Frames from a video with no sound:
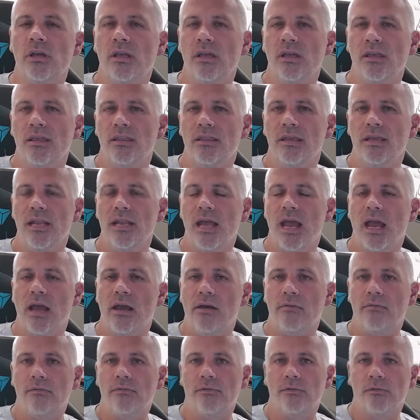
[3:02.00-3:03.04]
They'd
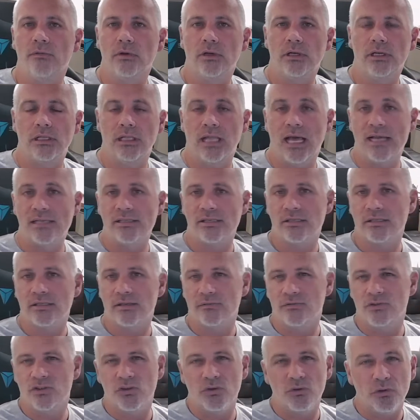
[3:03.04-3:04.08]
have classes of
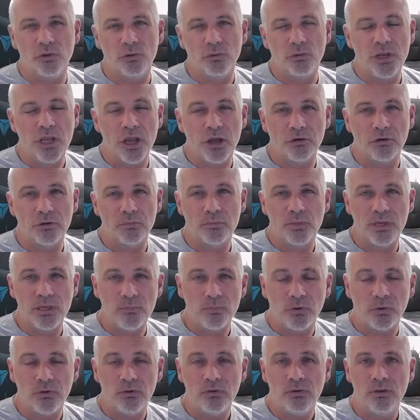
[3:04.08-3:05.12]
two, three hundred
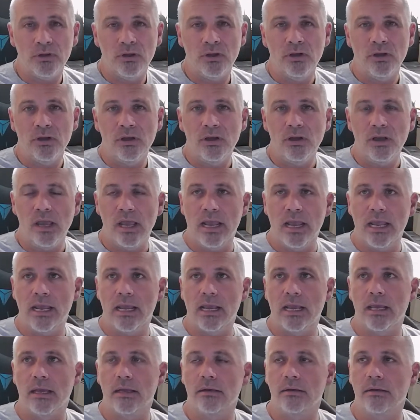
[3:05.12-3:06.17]
people,
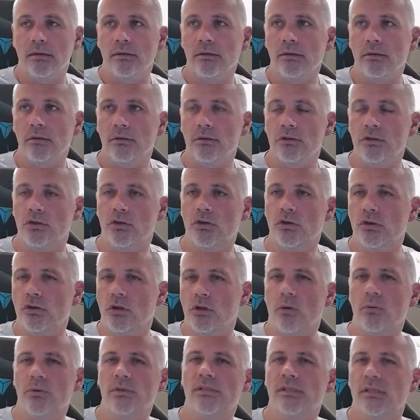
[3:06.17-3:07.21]
and you couldn't
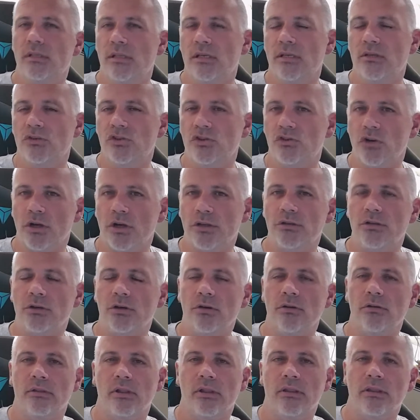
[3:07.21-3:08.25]
always see the instructor.
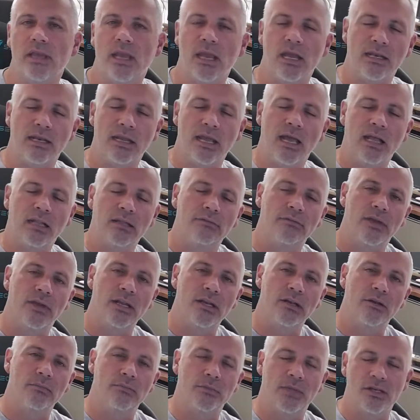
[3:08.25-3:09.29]
Then they had to elevate
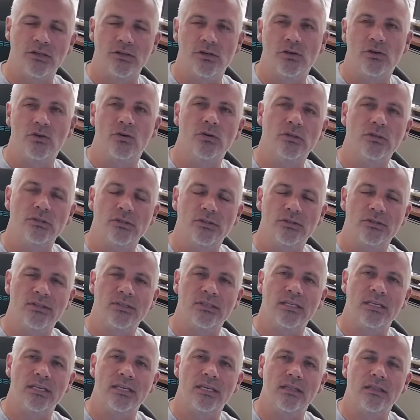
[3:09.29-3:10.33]
them. Then you couldn't
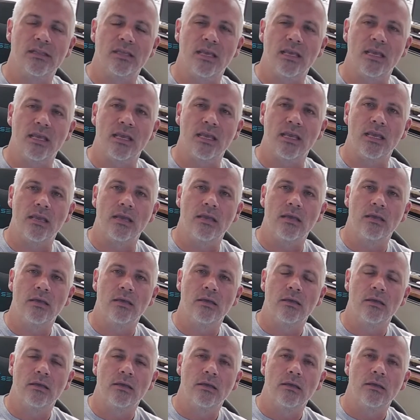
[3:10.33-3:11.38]
see the
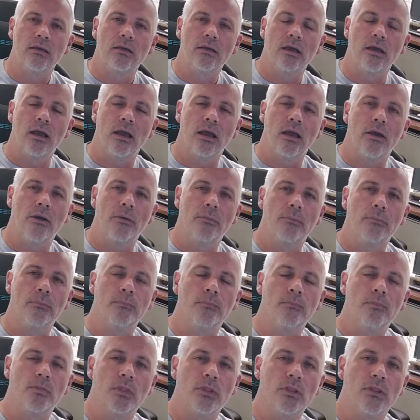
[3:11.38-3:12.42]
um,
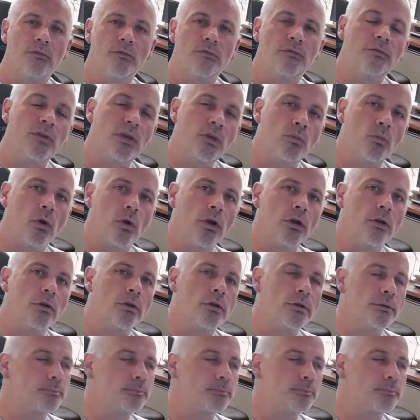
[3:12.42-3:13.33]
the feet work.